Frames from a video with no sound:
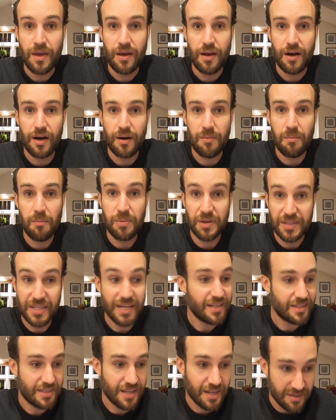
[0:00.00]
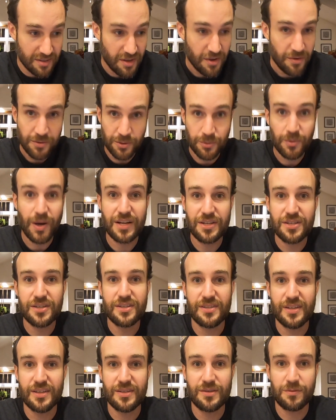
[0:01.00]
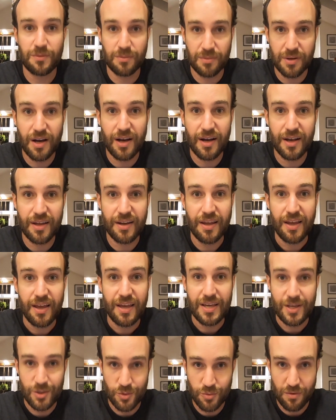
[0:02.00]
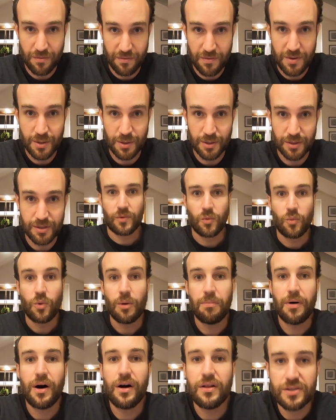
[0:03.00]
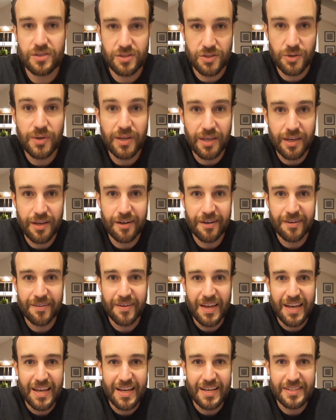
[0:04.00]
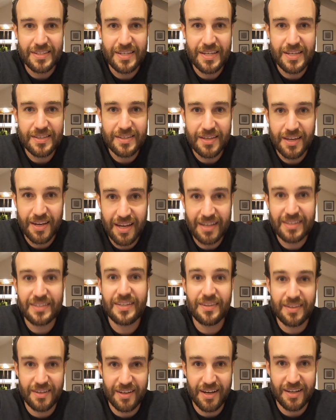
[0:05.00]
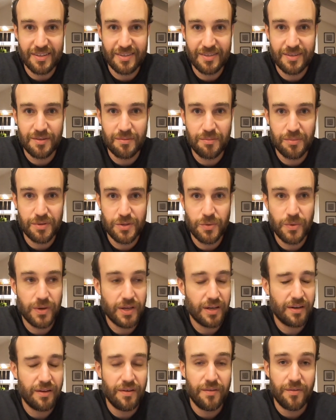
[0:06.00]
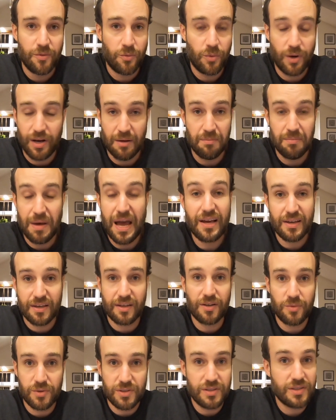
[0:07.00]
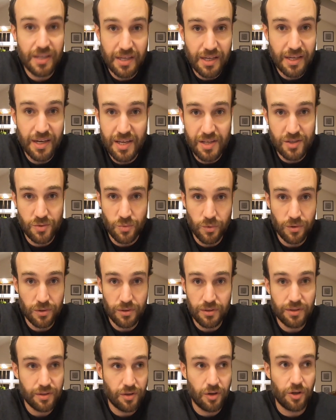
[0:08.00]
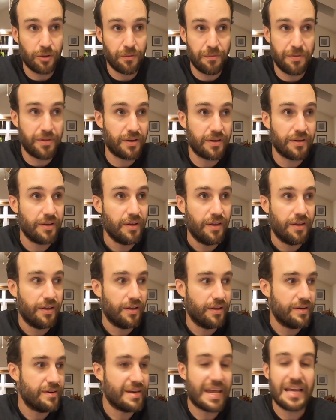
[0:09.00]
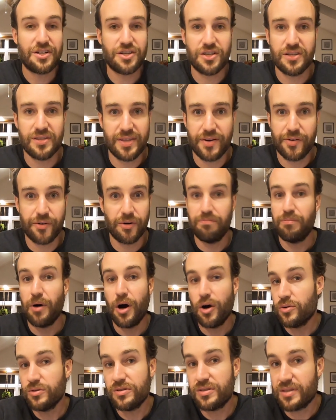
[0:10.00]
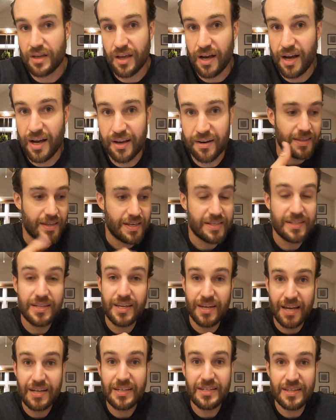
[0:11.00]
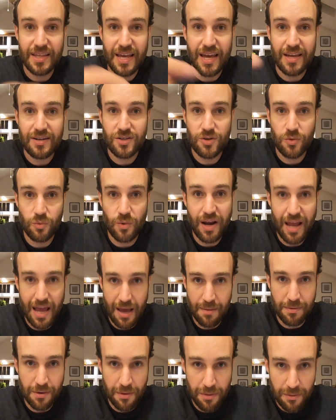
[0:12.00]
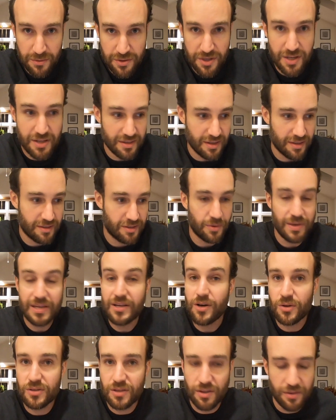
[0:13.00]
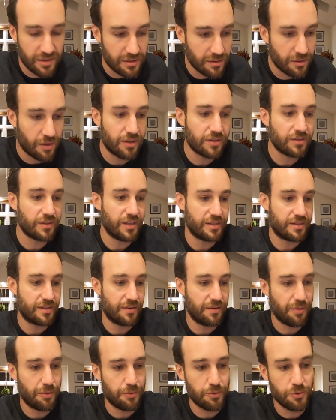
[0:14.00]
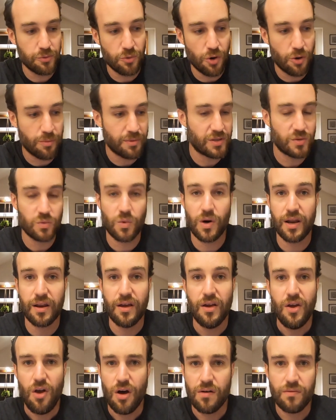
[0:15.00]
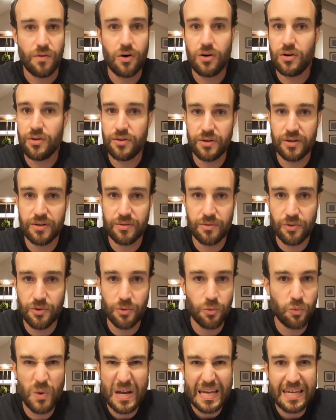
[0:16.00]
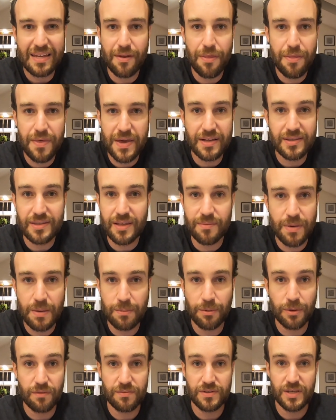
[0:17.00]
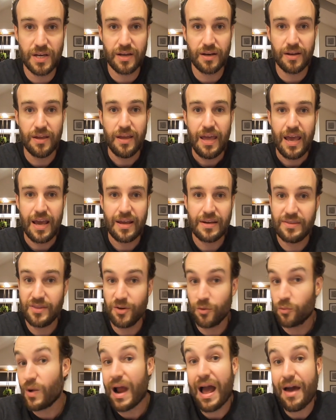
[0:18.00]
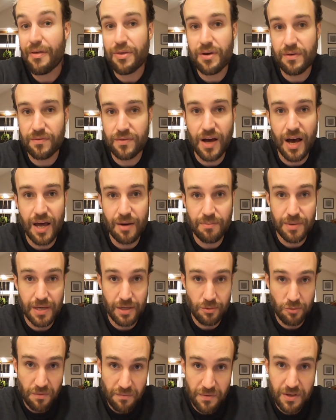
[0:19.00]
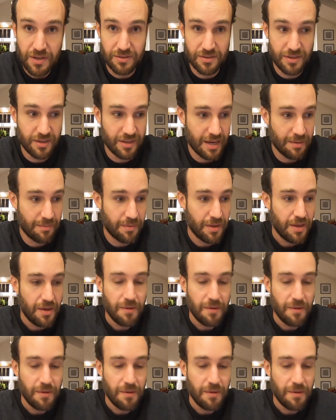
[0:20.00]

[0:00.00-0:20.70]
But then he says, the righteousness from God is revealed. What Paul is doing here is he is connecting the dots between what Habakkuk was seeing in his world and all of the nations that are opposed to God. He's connecting that to what happened through Jesus. So he goes on this long list through Romans 1 of all the wicked things that people have done and the wrath of God being revealed to them.